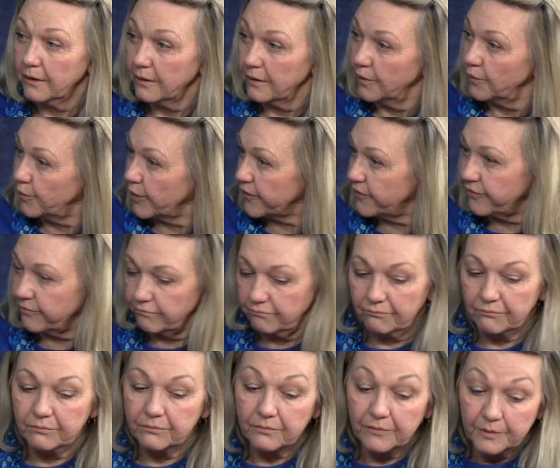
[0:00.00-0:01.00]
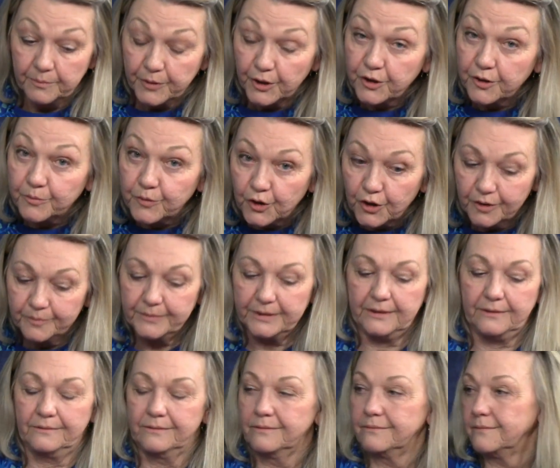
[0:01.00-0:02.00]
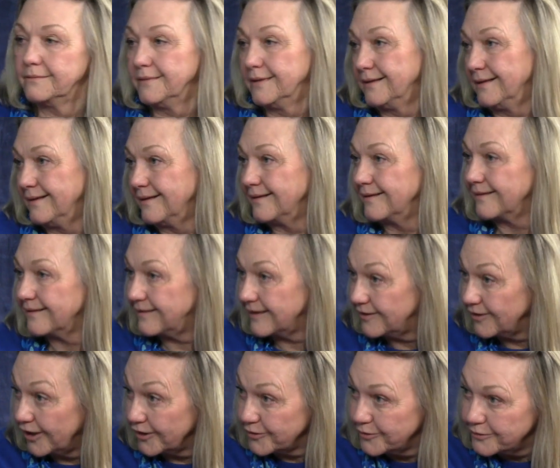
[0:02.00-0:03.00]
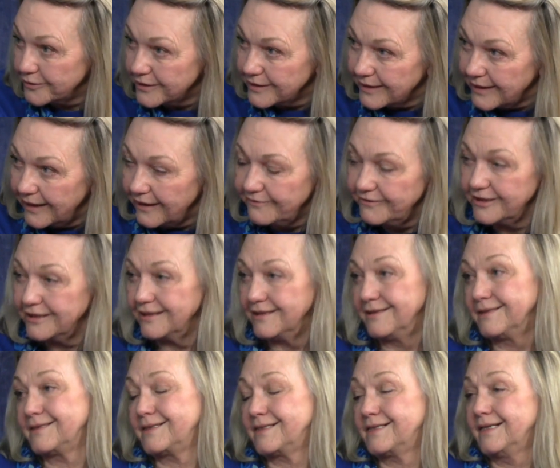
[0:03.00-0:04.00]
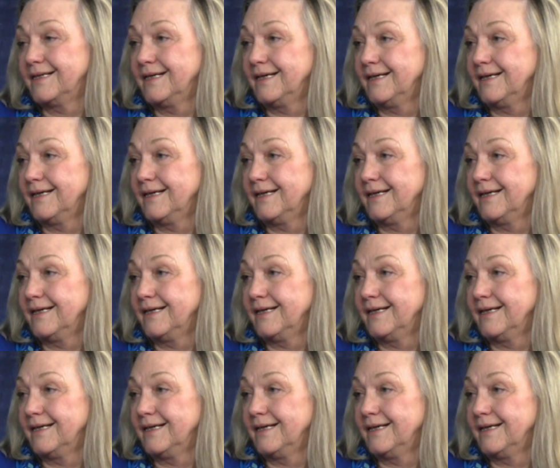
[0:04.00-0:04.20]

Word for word: with the Book of Mormon, yeah. the Doctrine and Covenants. Yeah,